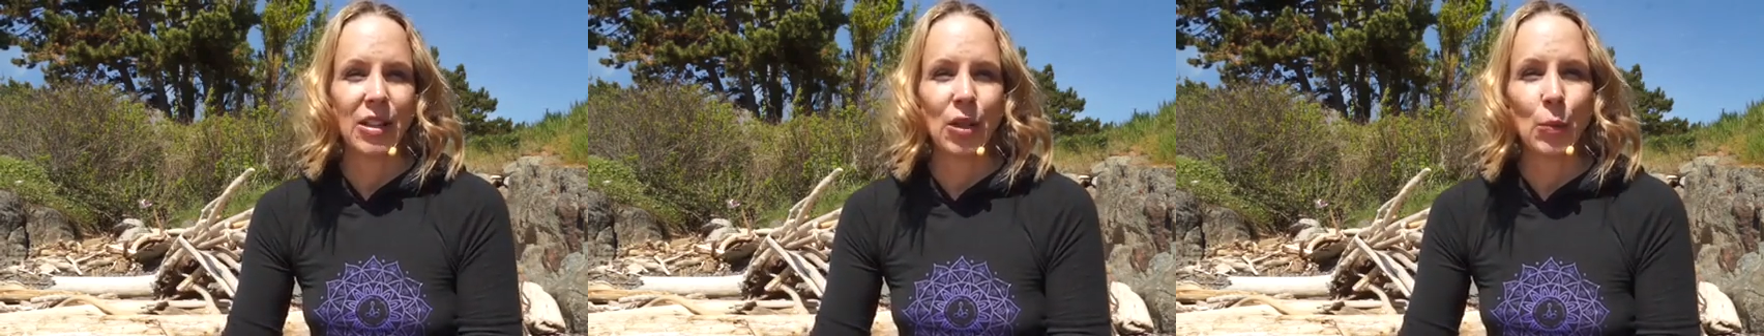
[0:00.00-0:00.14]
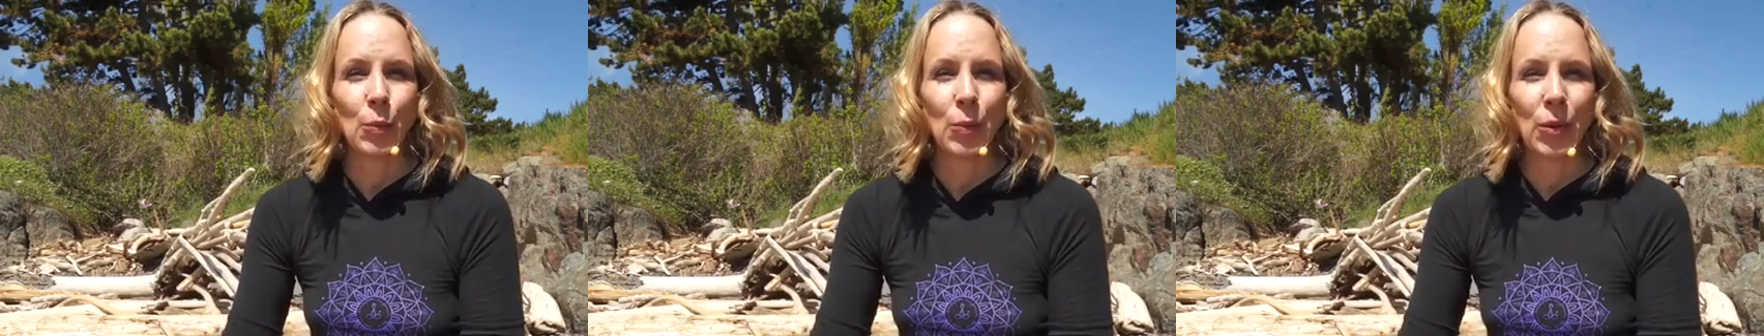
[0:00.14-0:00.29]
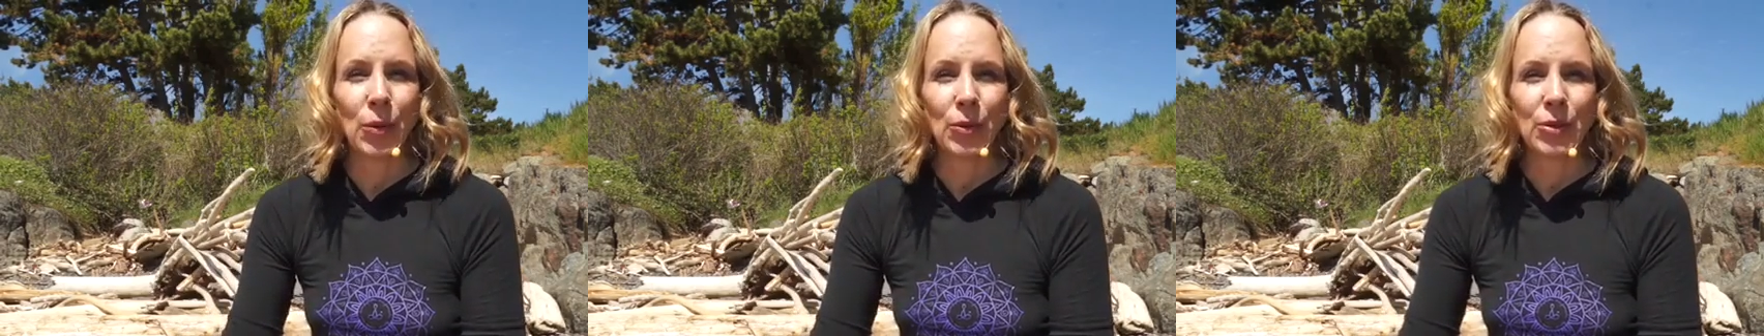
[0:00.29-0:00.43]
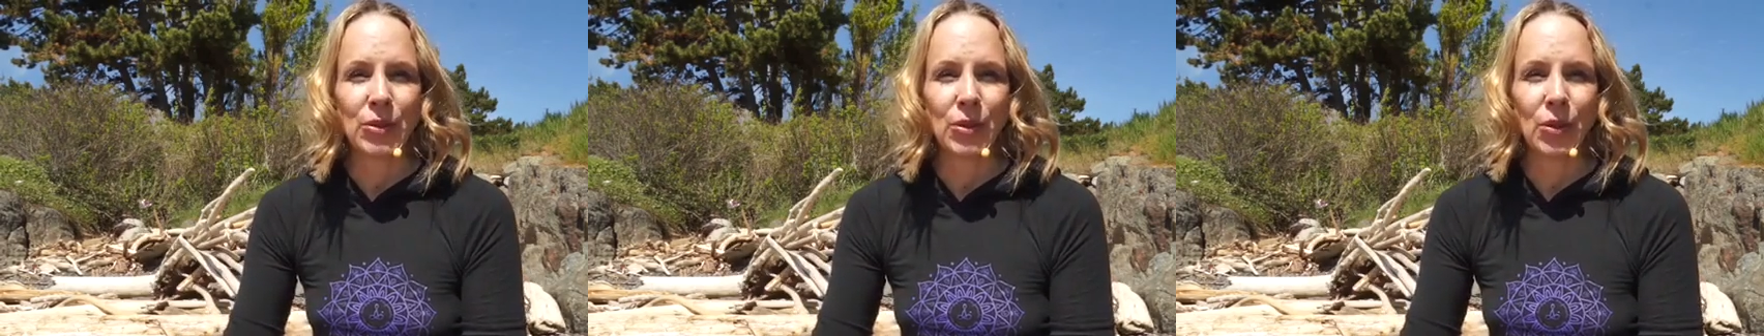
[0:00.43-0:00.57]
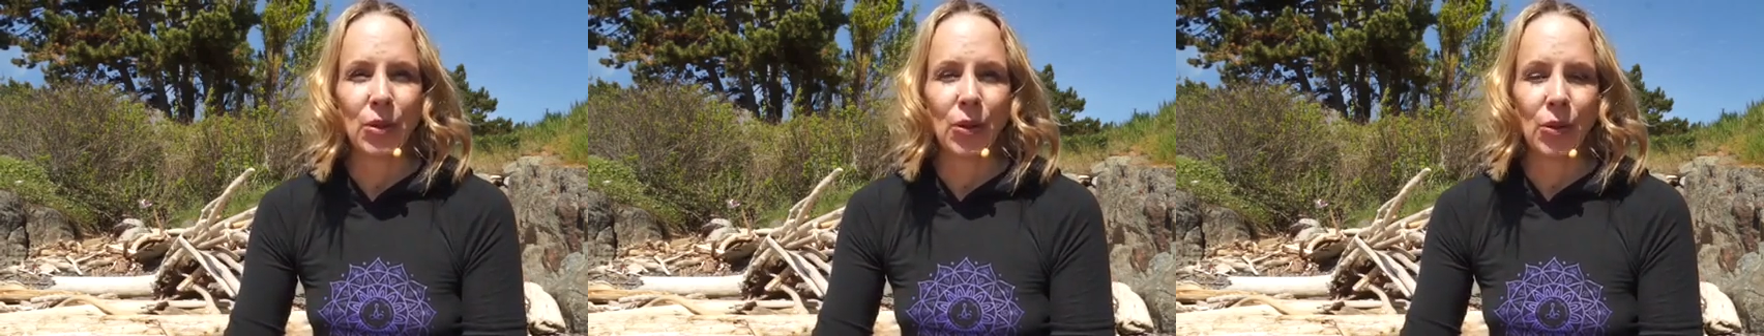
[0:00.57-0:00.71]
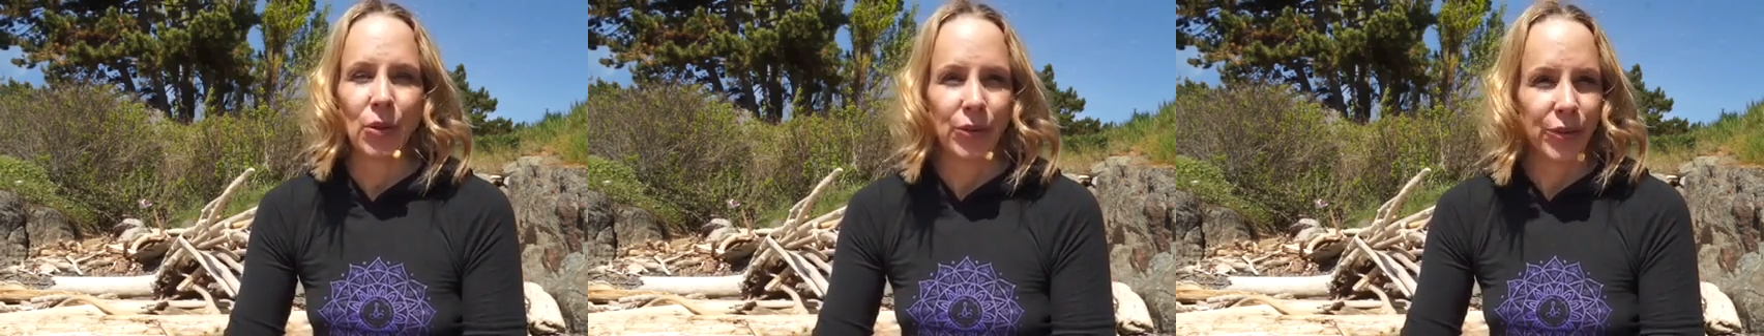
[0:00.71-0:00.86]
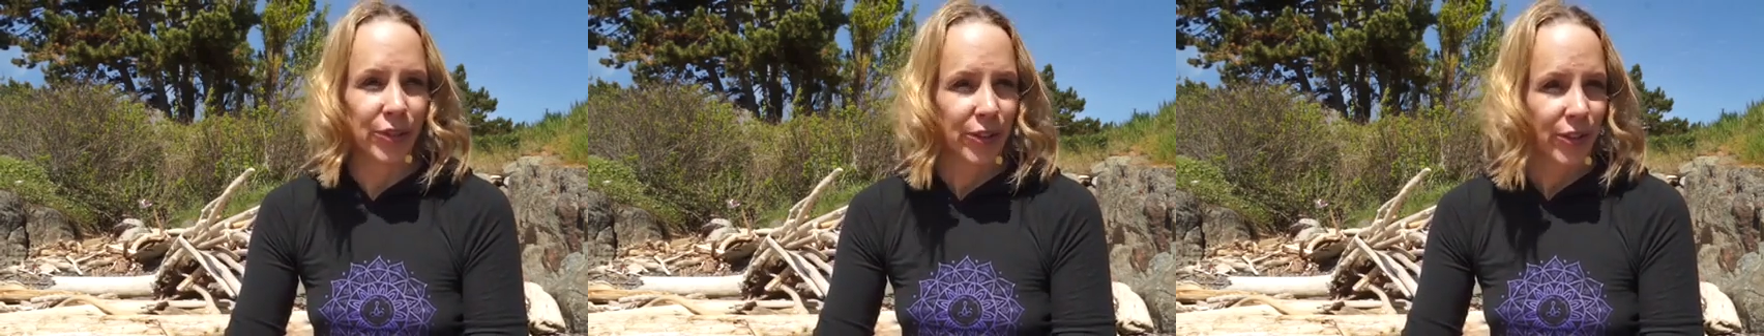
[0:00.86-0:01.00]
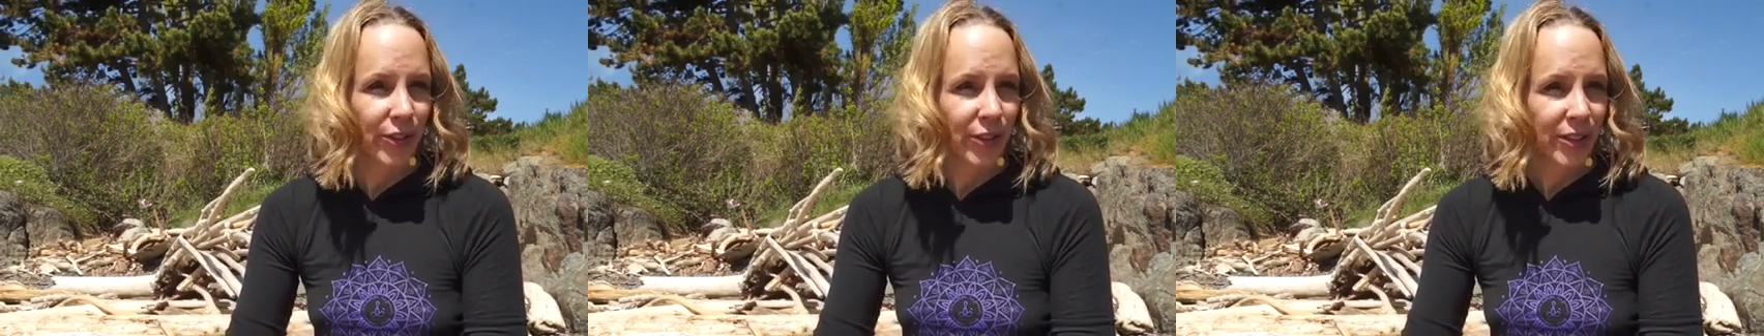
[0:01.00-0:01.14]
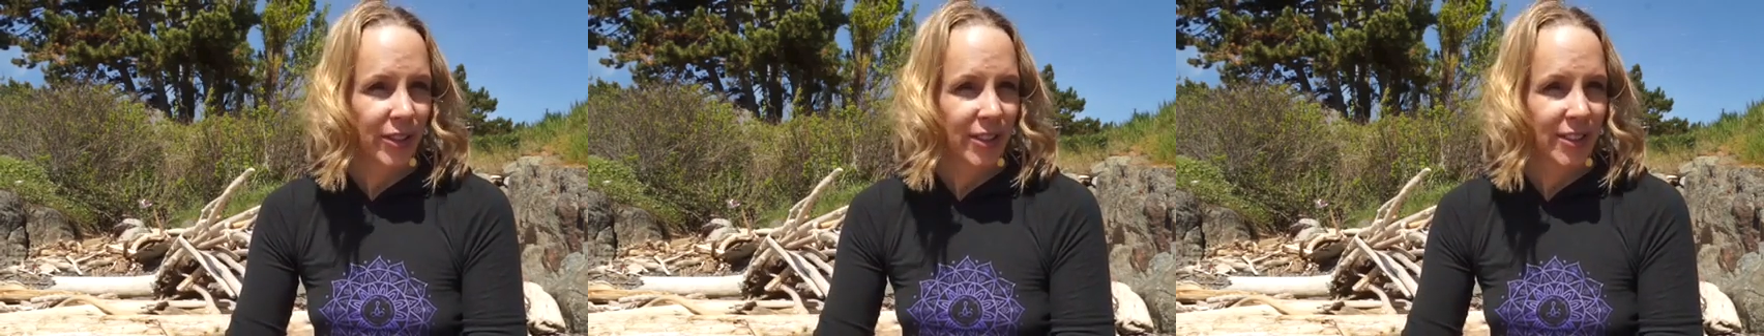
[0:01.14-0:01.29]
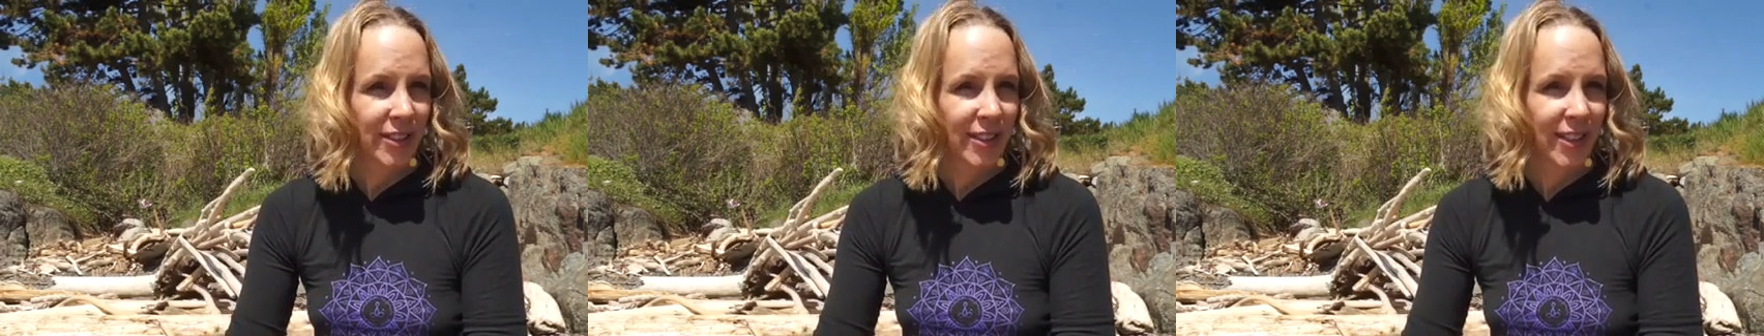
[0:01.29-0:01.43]
the most
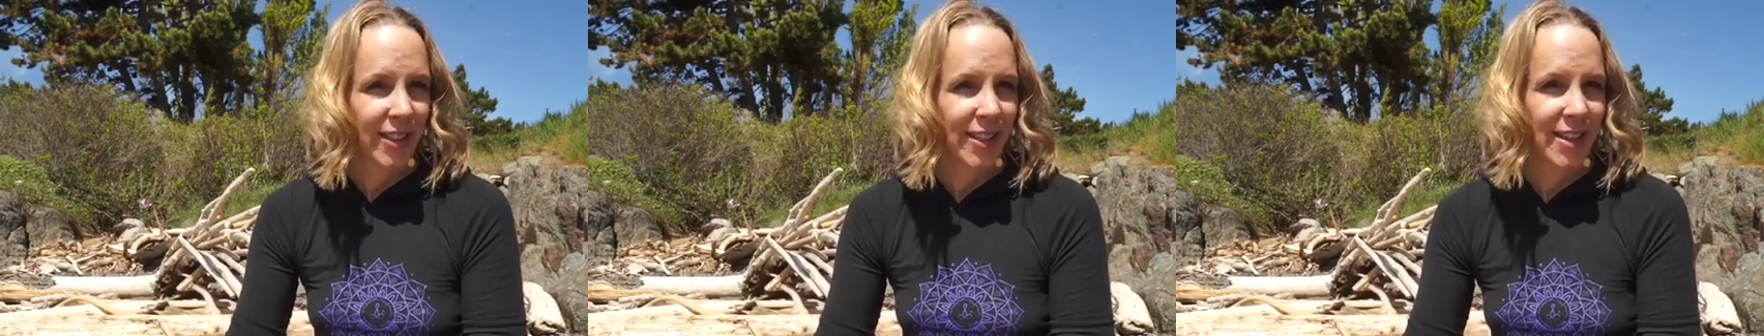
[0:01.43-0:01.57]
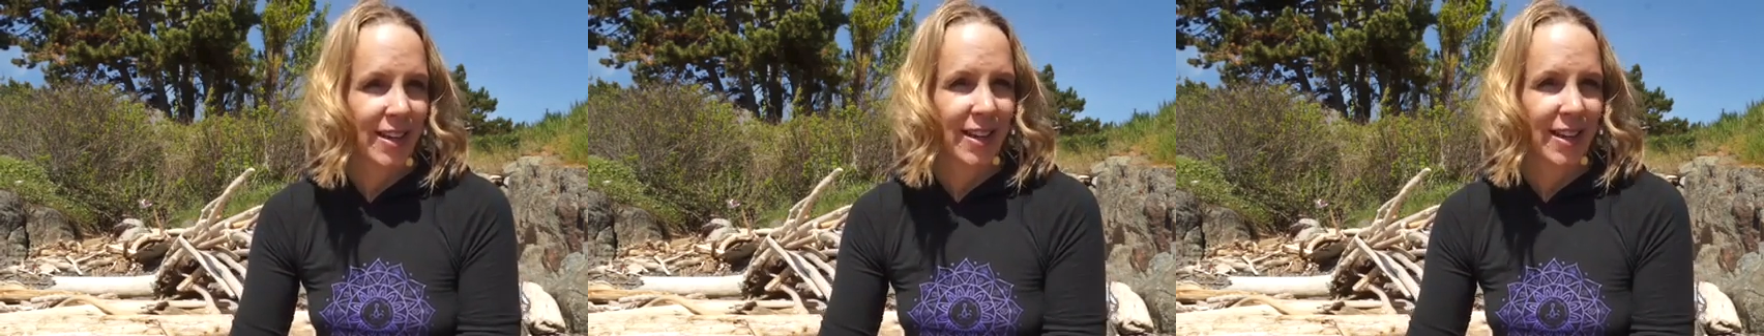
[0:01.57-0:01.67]
overlooked,